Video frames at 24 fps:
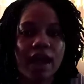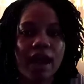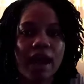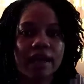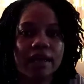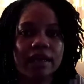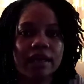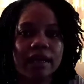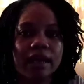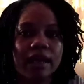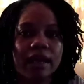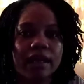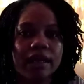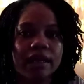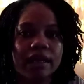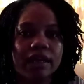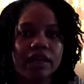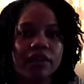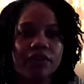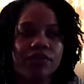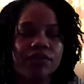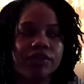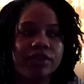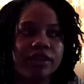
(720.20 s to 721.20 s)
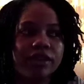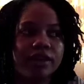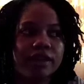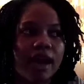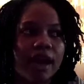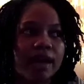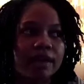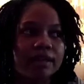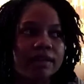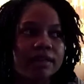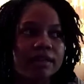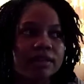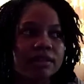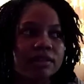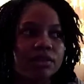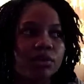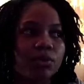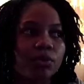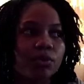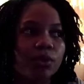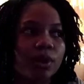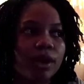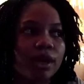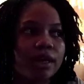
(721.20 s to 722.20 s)
And if that is the
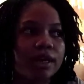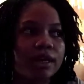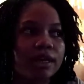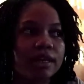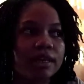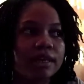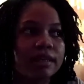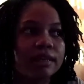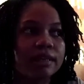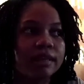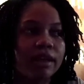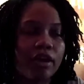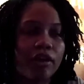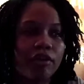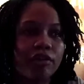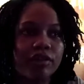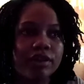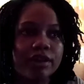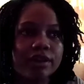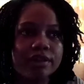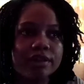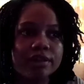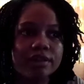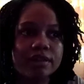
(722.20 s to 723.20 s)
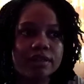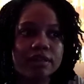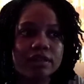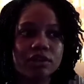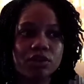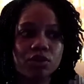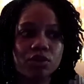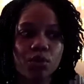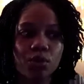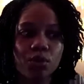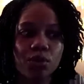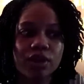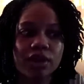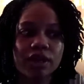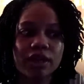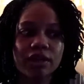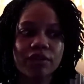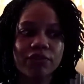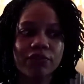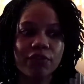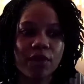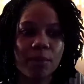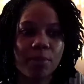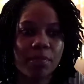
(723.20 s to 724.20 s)
way he narrates his story in
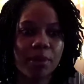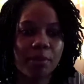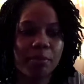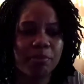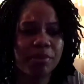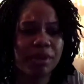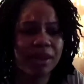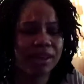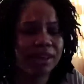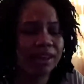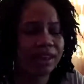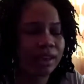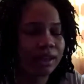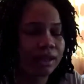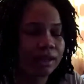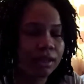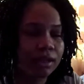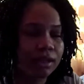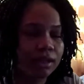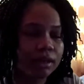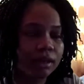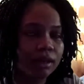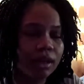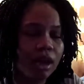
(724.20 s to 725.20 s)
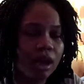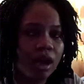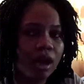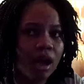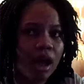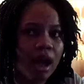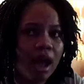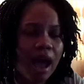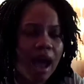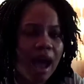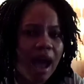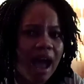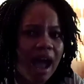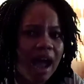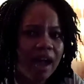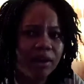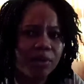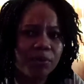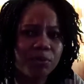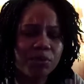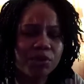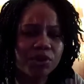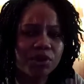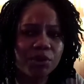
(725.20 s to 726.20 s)
from the beginning, I
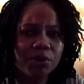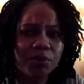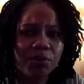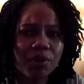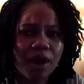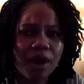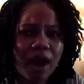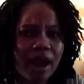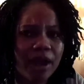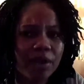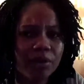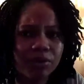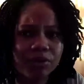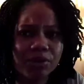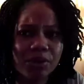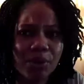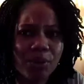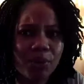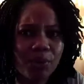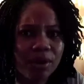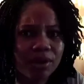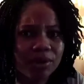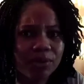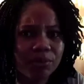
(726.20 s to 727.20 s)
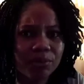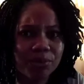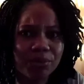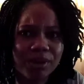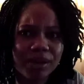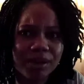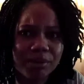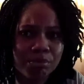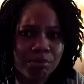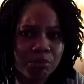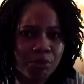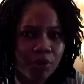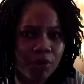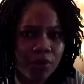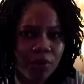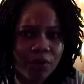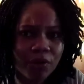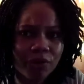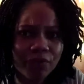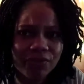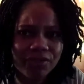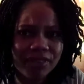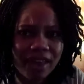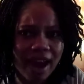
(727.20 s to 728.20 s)
don't want to read more of
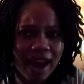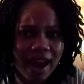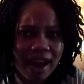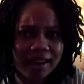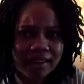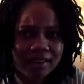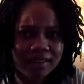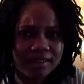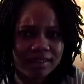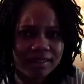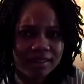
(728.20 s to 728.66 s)
that.